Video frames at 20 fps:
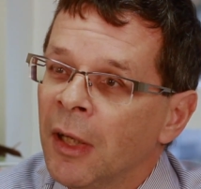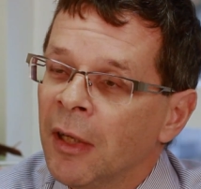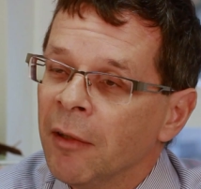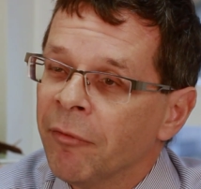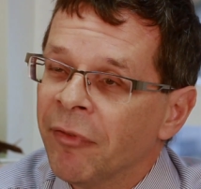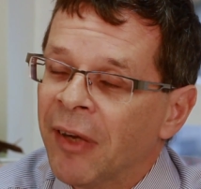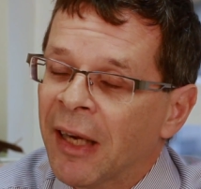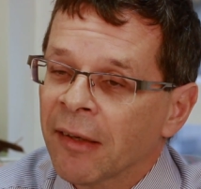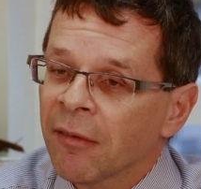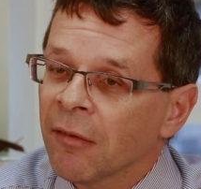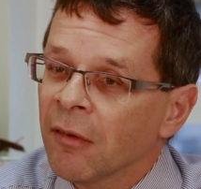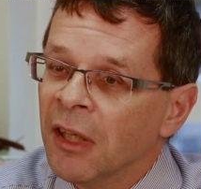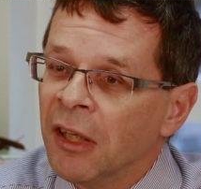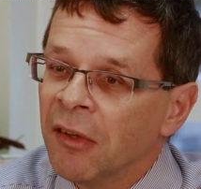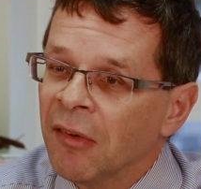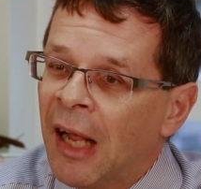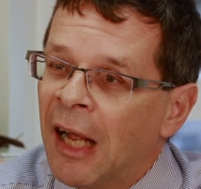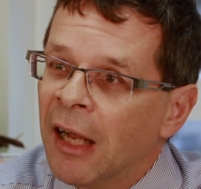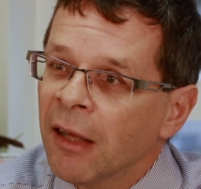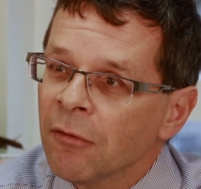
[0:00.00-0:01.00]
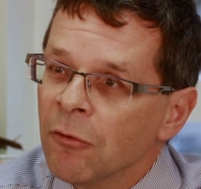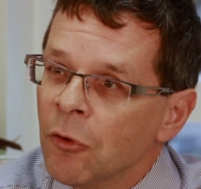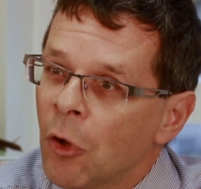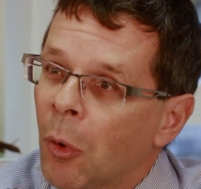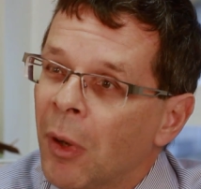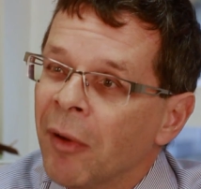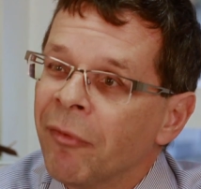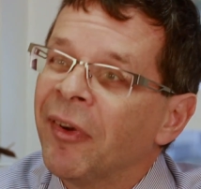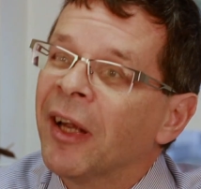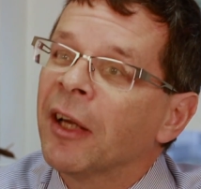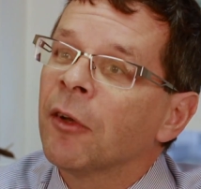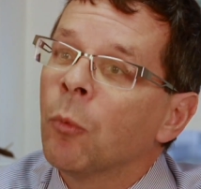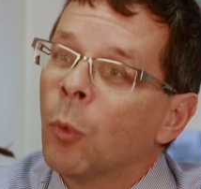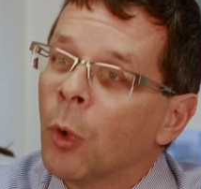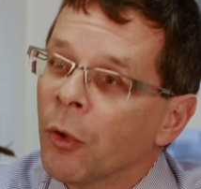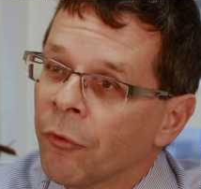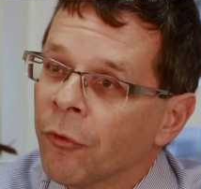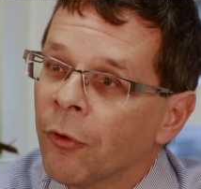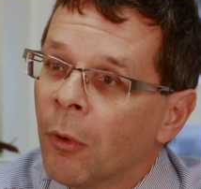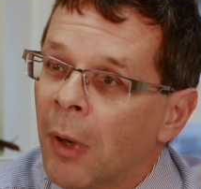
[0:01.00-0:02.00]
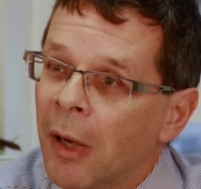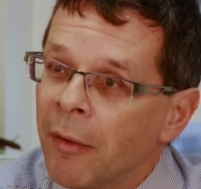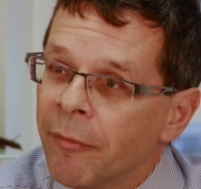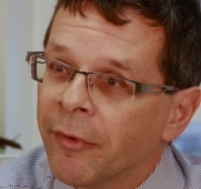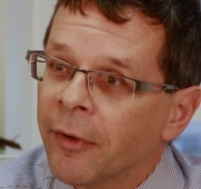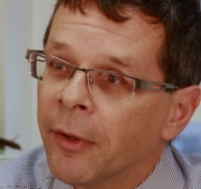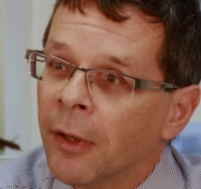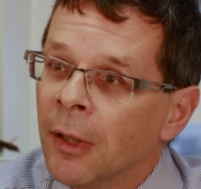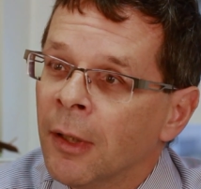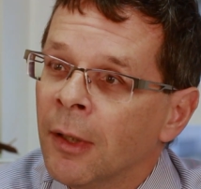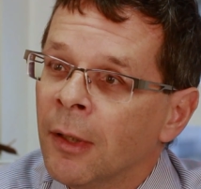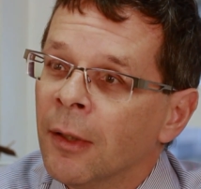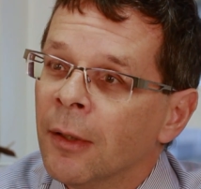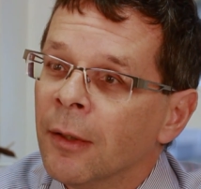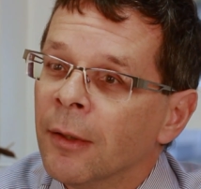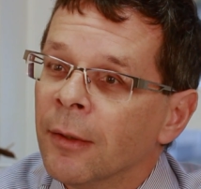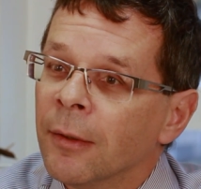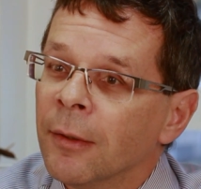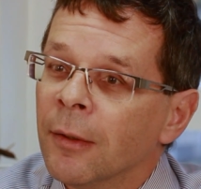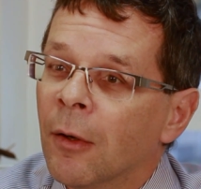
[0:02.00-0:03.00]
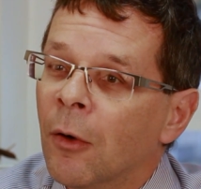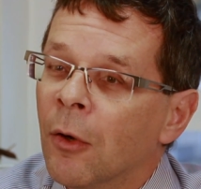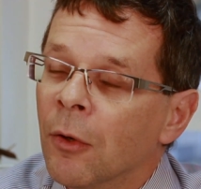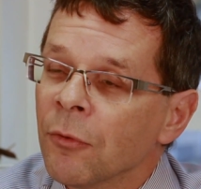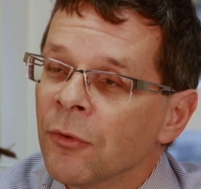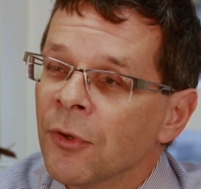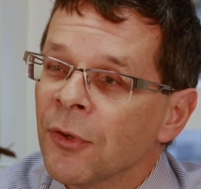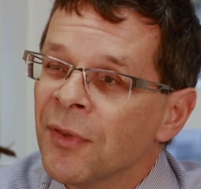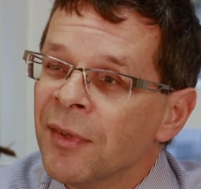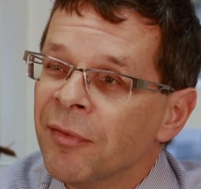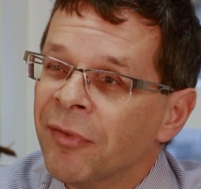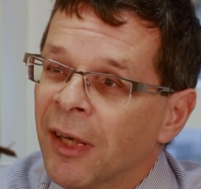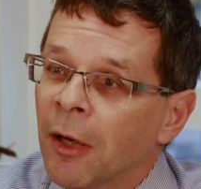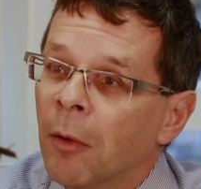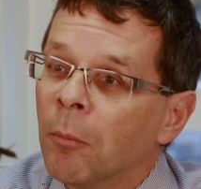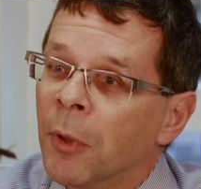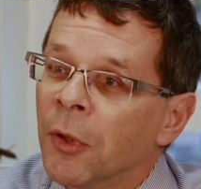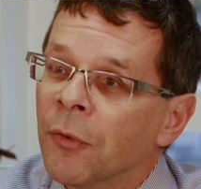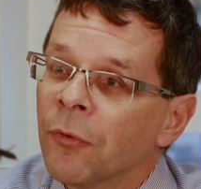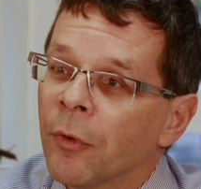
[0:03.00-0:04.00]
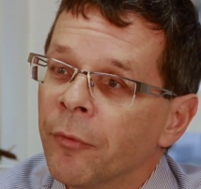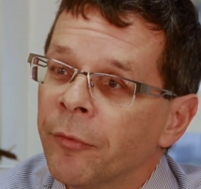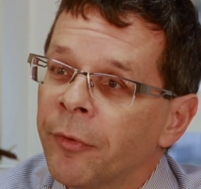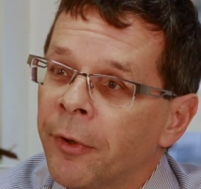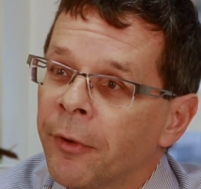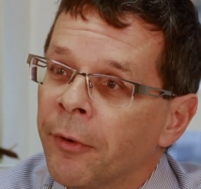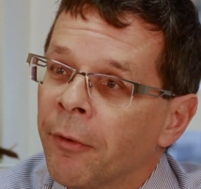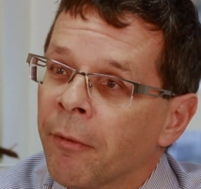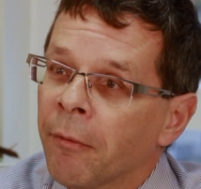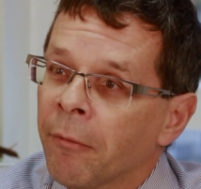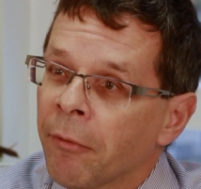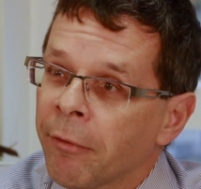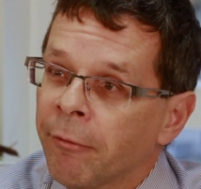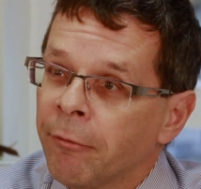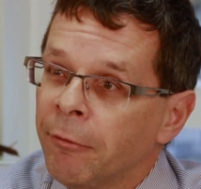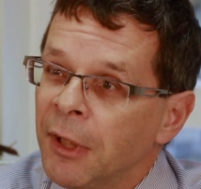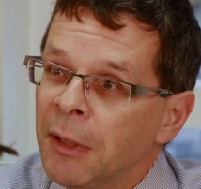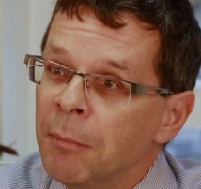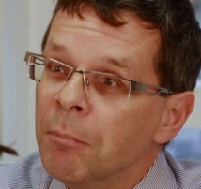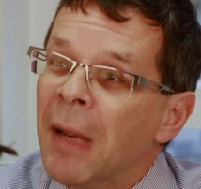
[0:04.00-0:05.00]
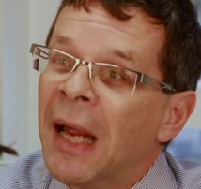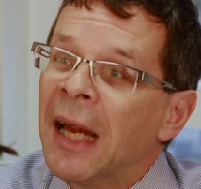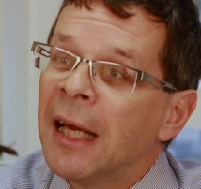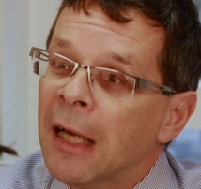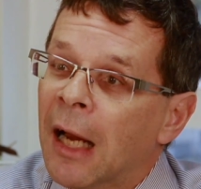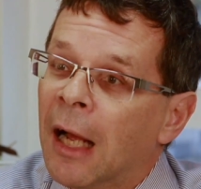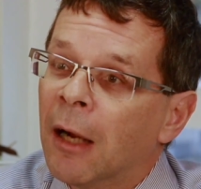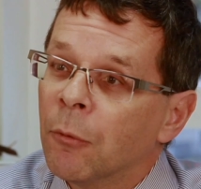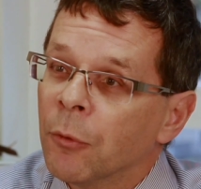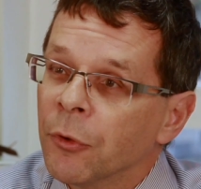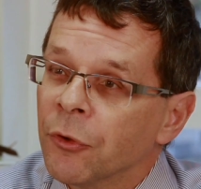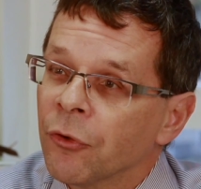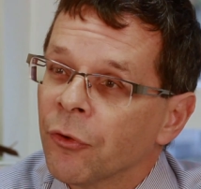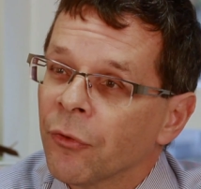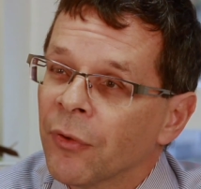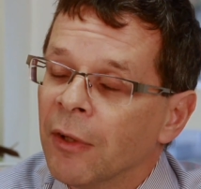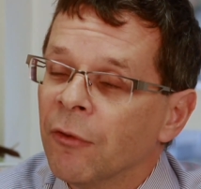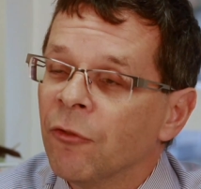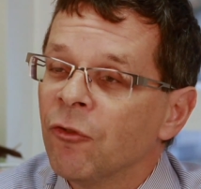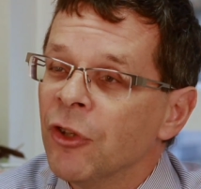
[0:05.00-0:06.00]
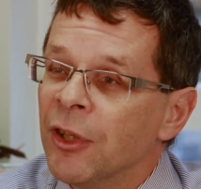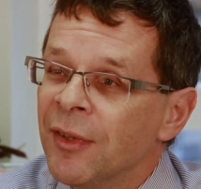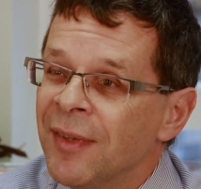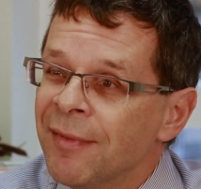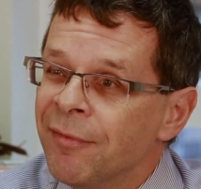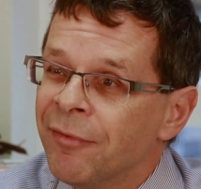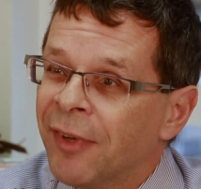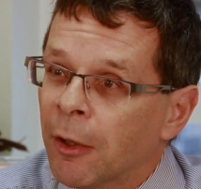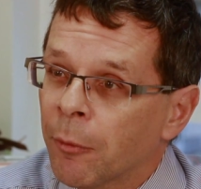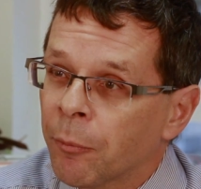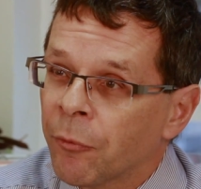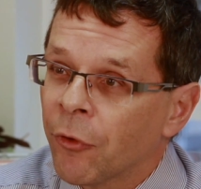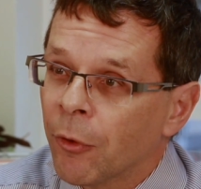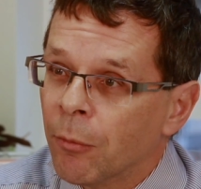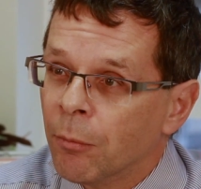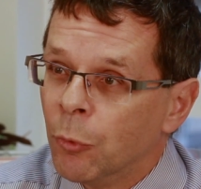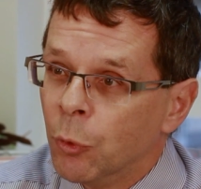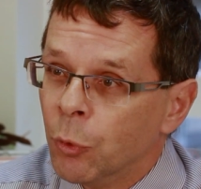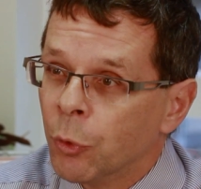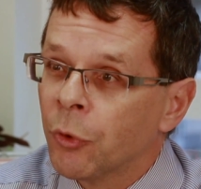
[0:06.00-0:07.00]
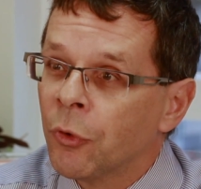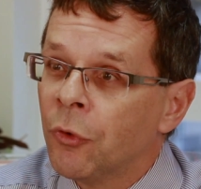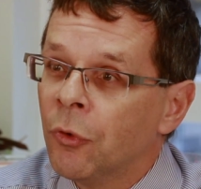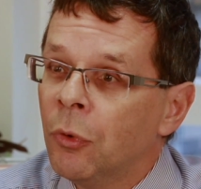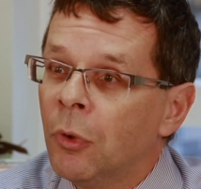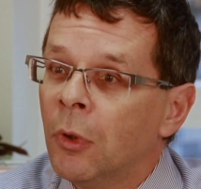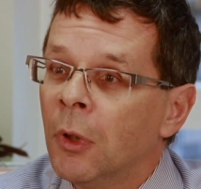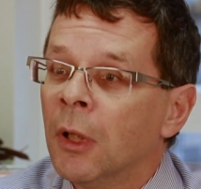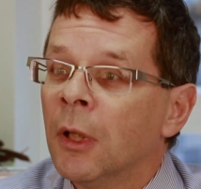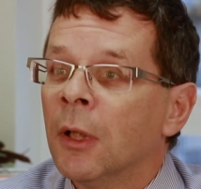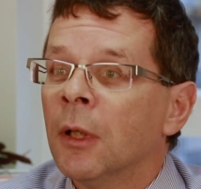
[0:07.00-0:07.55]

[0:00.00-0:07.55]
In fact, it had no effect whatsoever on the development of her three main languages. And she developed some Urdu,